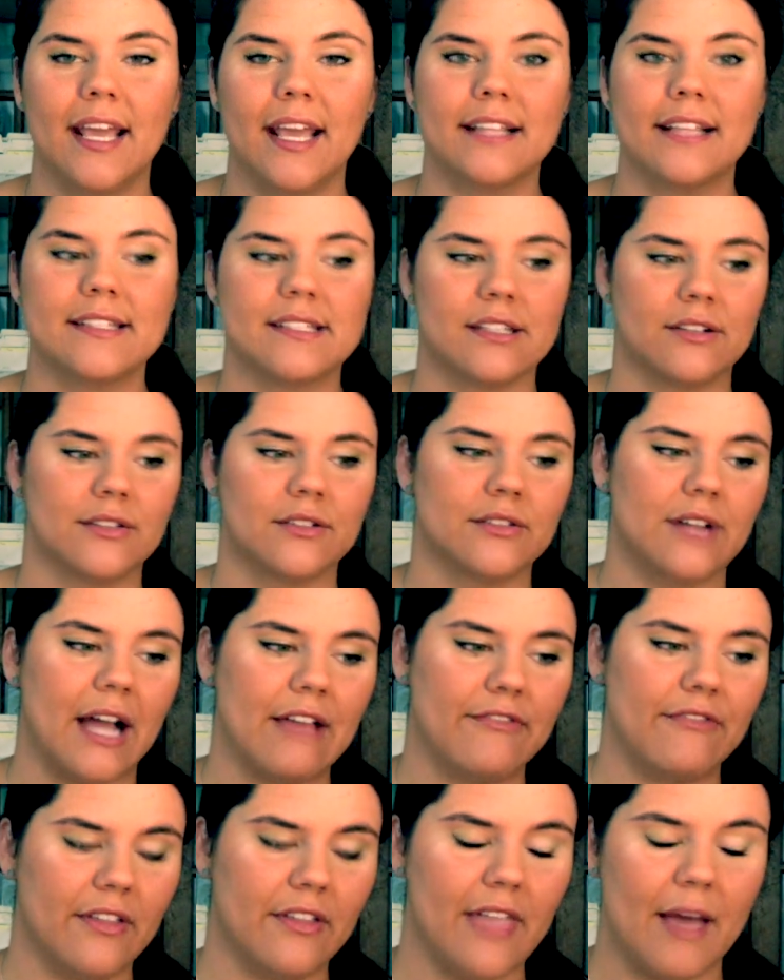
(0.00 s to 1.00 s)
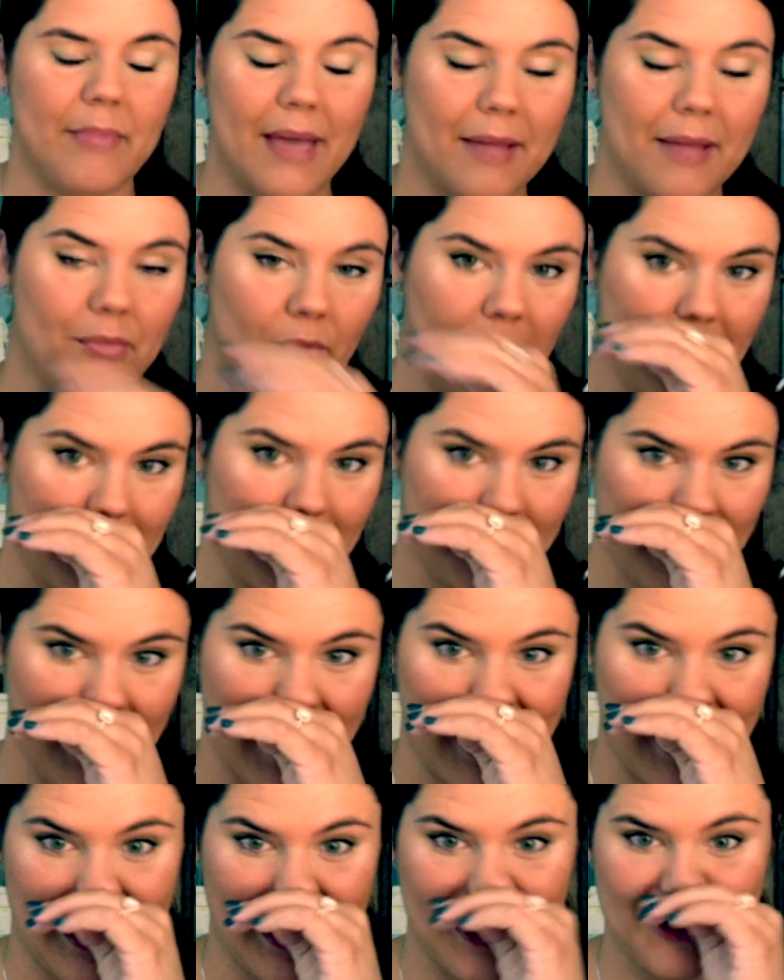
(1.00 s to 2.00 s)
And so I fill that bad boy up
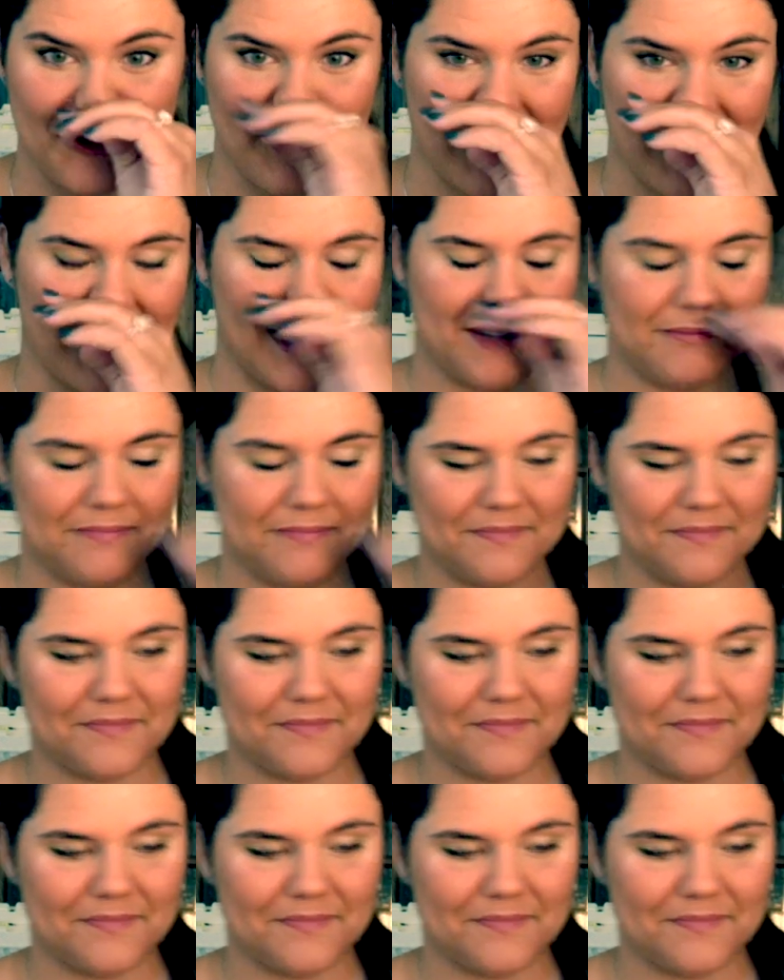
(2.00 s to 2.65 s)
and I drink it,